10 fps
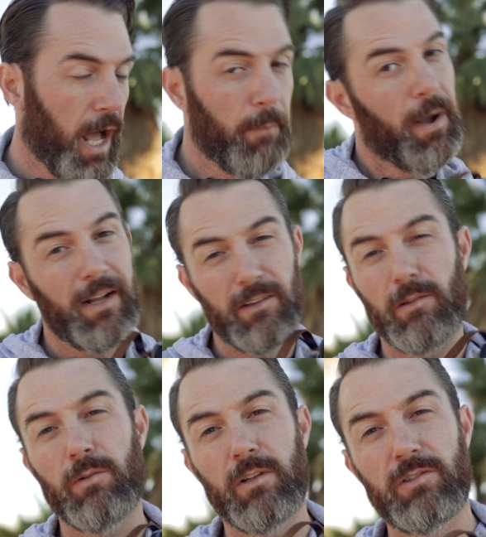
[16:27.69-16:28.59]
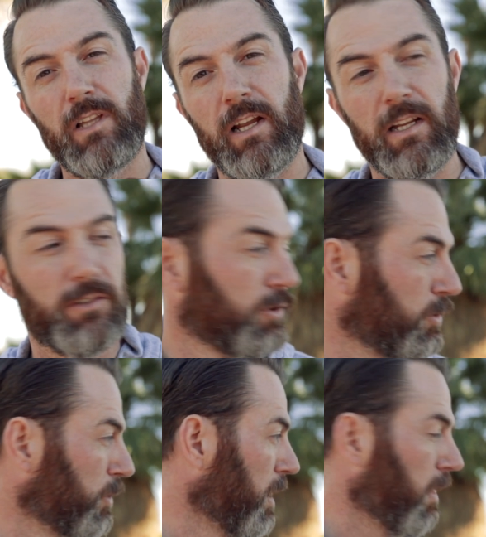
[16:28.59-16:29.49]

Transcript: I mean, I could throw this thing into